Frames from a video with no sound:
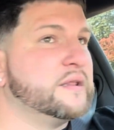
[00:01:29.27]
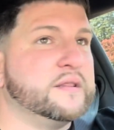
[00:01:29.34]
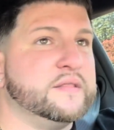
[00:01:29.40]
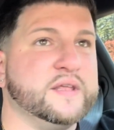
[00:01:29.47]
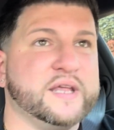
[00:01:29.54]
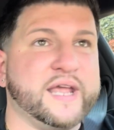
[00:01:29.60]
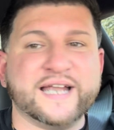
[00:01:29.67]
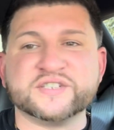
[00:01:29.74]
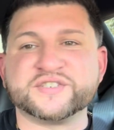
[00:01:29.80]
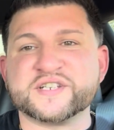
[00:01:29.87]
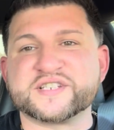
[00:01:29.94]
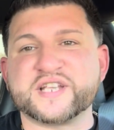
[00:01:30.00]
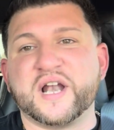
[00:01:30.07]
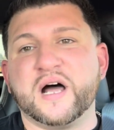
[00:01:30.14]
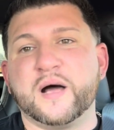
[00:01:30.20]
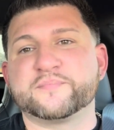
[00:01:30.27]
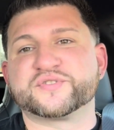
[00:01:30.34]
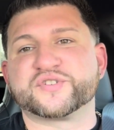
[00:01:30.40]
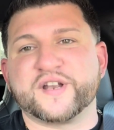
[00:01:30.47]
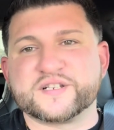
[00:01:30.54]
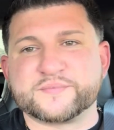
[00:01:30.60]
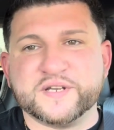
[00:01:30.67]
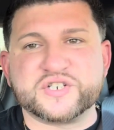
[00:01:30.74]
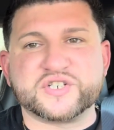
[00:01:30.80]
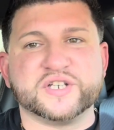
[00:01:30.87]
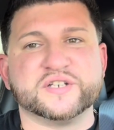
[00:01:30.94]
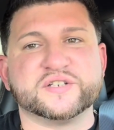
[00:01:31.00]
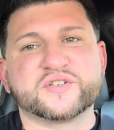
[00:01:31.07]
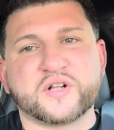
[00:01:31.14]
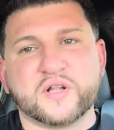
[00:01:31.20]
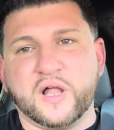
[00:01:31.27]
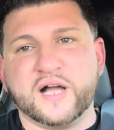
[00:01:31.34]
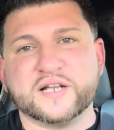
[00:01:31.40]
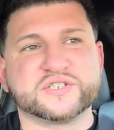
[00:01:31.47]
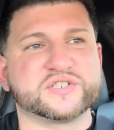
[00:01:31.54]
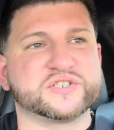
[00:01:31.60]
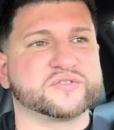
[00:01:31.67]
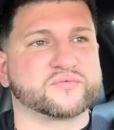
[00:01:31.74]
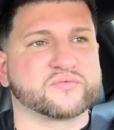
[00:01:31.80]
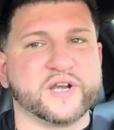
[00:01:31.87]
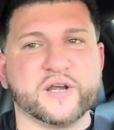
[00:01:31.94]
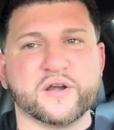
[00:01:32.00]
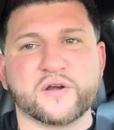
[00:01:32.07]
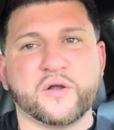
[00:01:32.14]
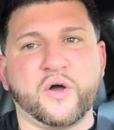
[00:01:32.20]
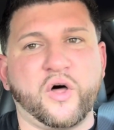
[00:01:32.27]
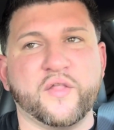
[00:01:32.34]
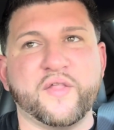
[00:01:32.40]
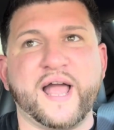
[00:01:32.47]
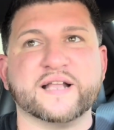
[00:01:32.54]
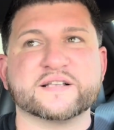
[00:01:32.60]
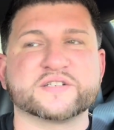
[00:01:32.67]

the engine setup, transmission, clutch, rear, all that.